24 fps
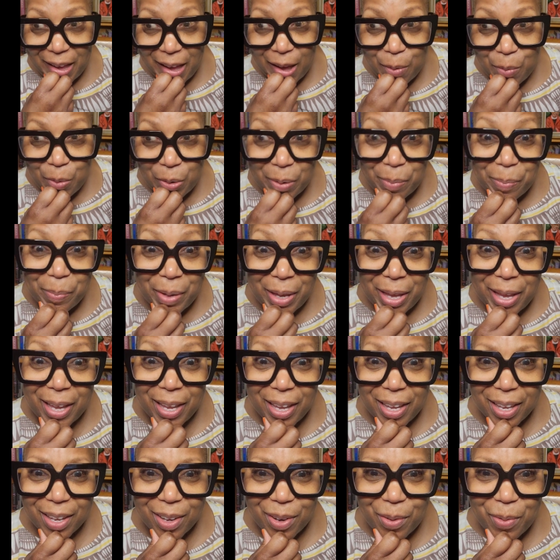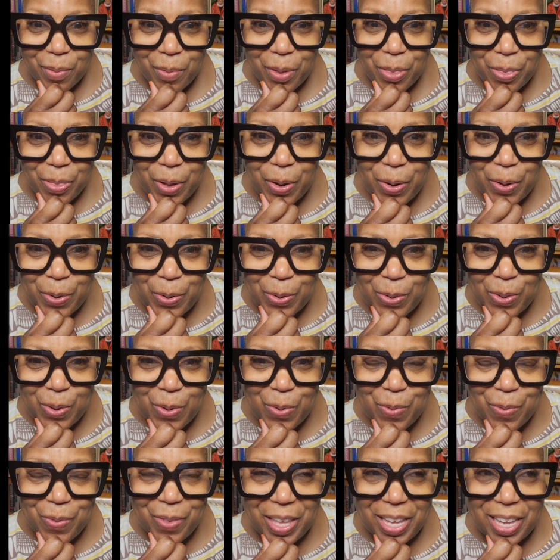I want to be with those
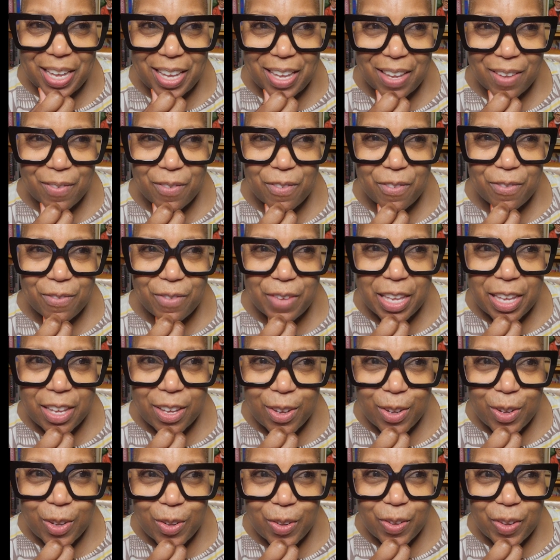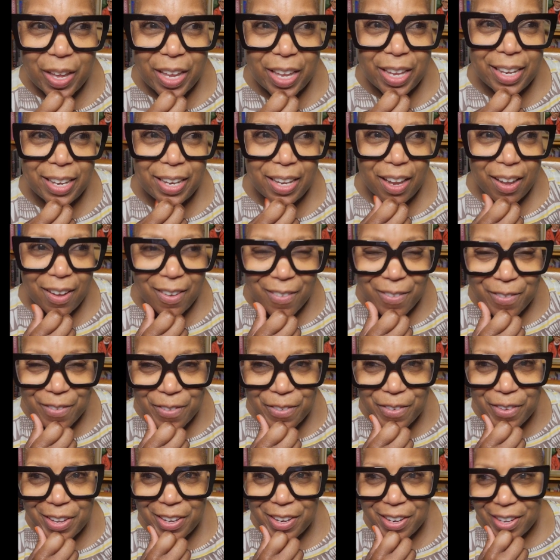who think, feel, and love
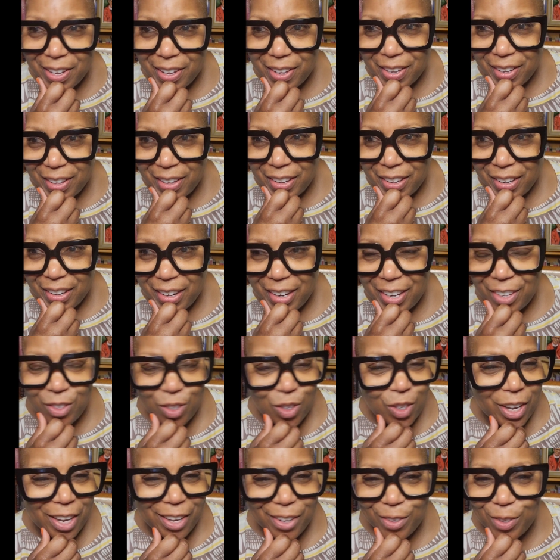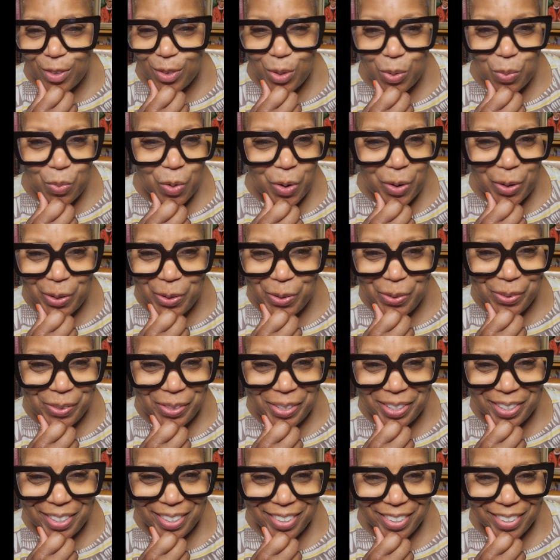and change the
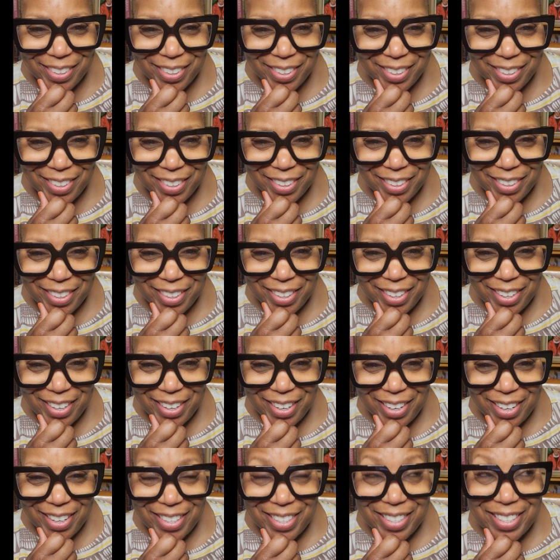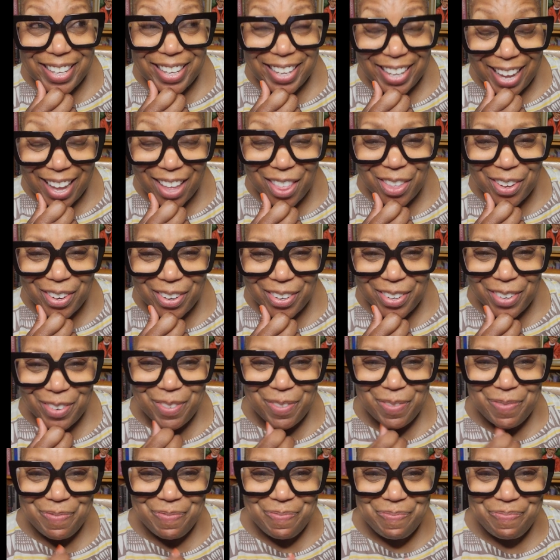world together.
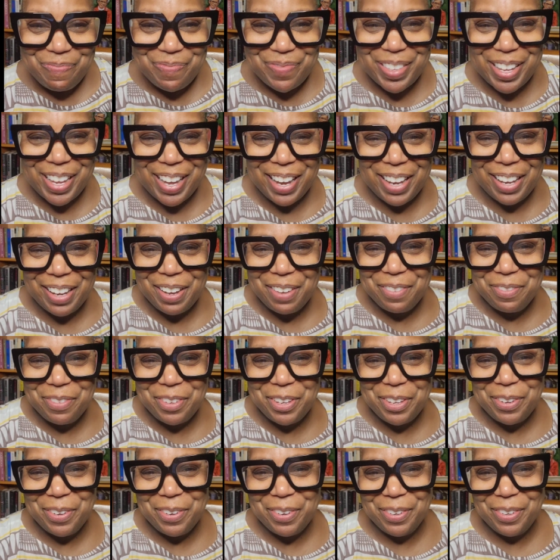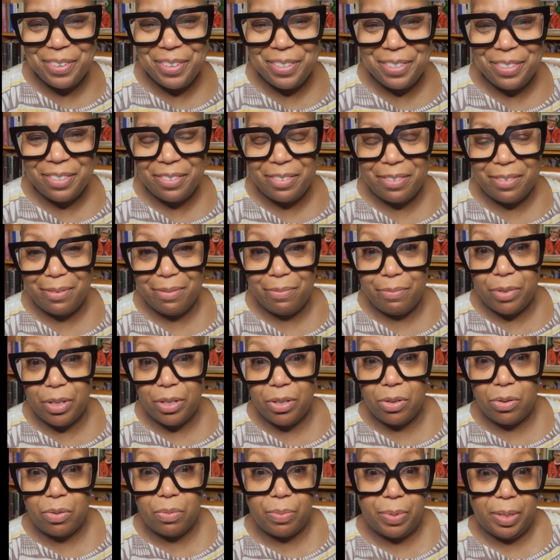I love you, but
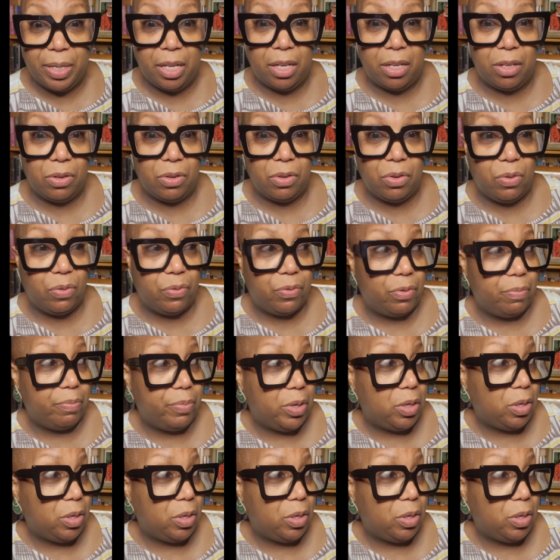don't be getting too